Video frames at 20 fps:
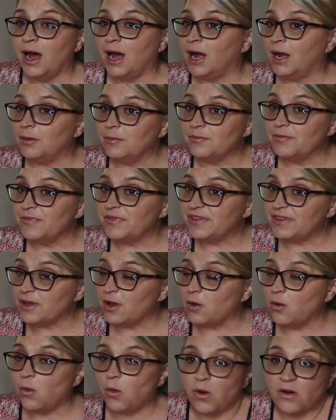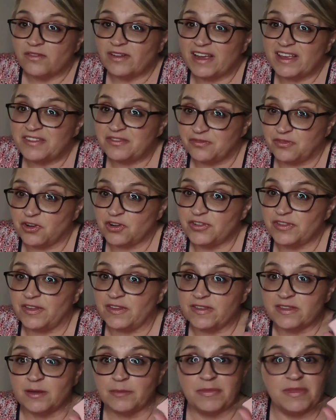Um, so, or vice
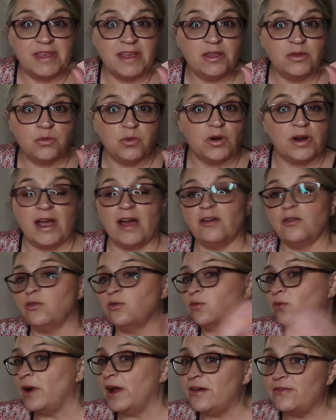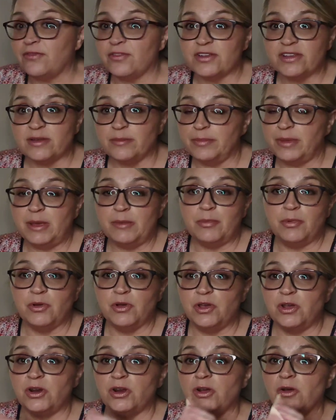versa. Some things work out great for some
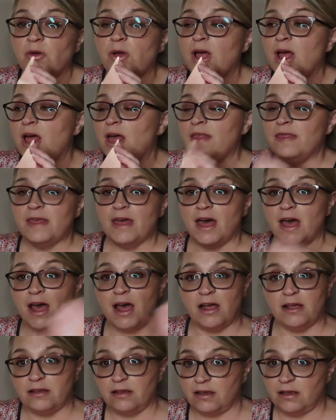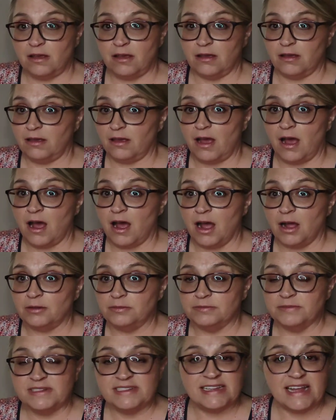people, you know, that
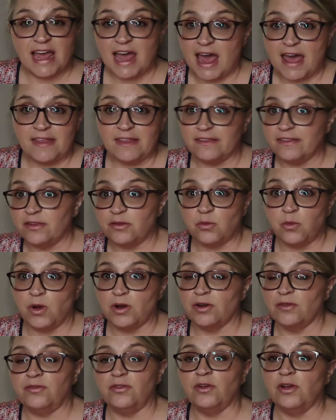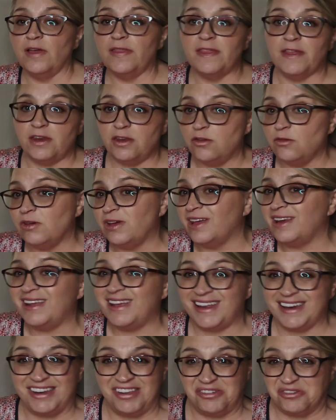um, say, hey, this is wonderful, and then you get
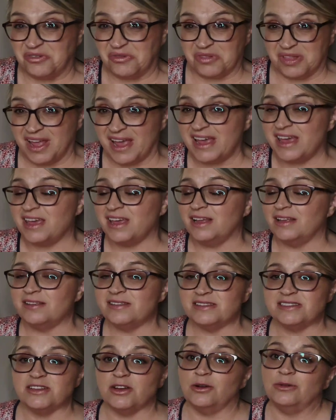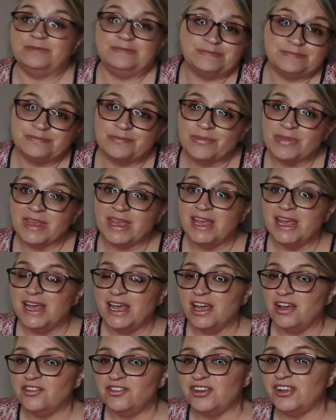it and you don't like it. So
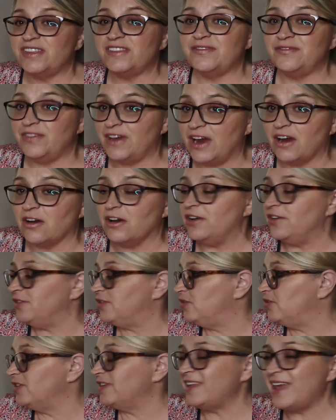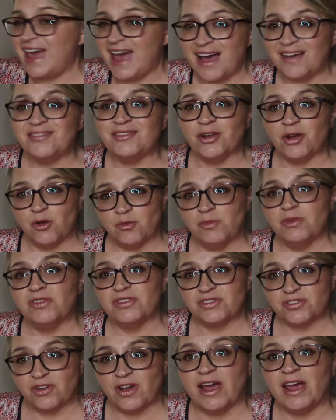it just varies. You just have to
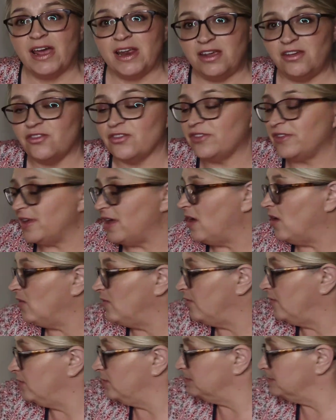almost try it yourself.